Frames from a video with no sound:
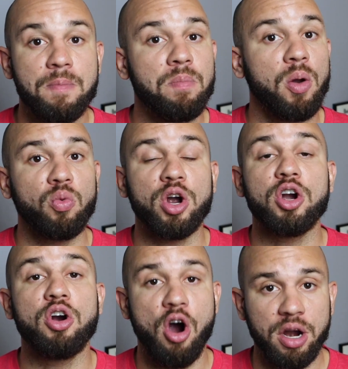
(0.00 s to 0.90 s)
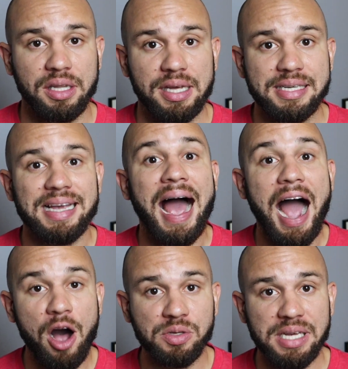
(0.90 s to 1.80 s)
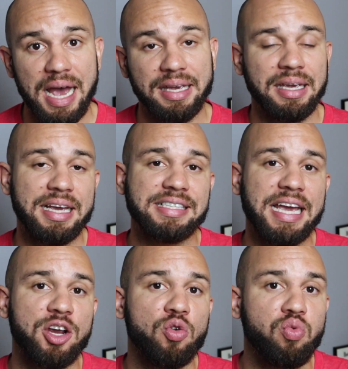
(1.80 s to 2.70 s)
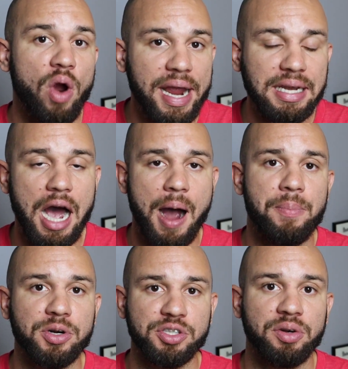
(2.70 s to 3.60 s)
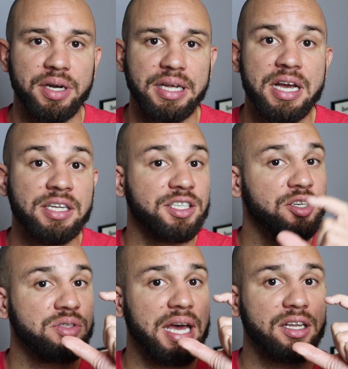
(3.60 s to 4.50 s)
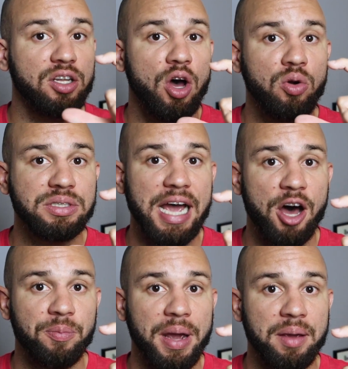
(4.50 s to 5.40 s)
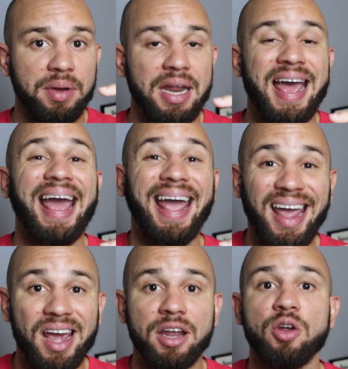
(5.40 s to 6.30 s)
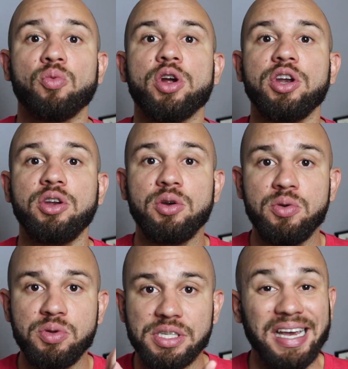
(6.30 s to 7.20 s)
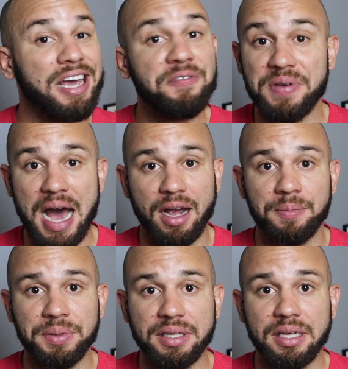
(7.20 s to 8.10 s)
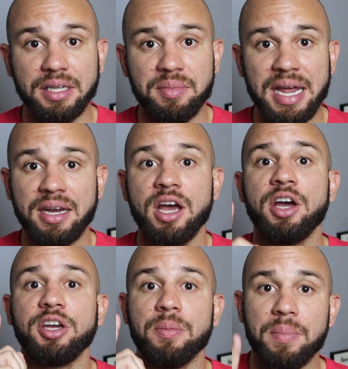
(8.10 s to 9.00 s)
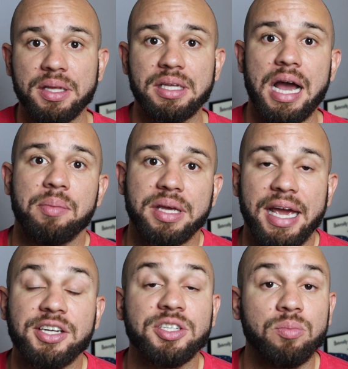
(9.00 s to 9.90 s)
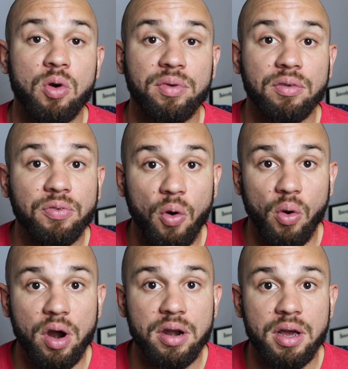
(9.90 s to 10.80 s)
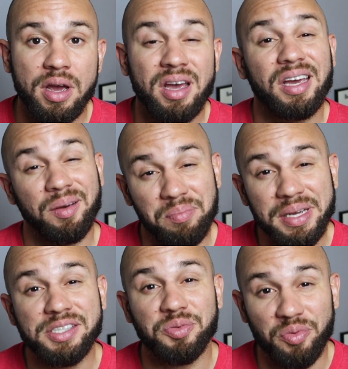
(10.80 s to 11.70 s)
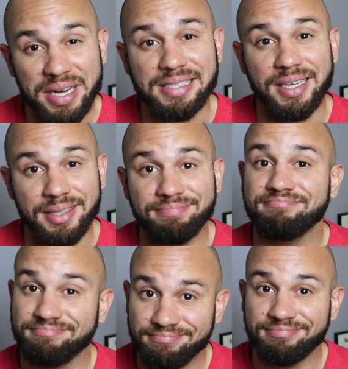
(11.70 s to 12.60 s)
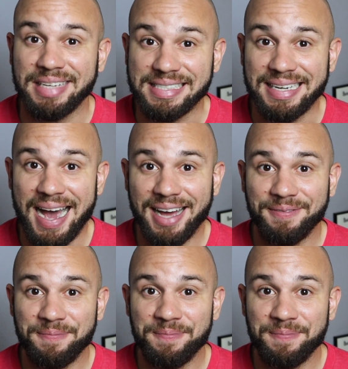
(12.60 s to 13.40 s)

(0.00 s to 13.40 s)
but regardless, house hacking is a great opportunity to use that low down payment and reduce, if not completely eliminate, your monthly obligation moving forward. It beats renting, does it not?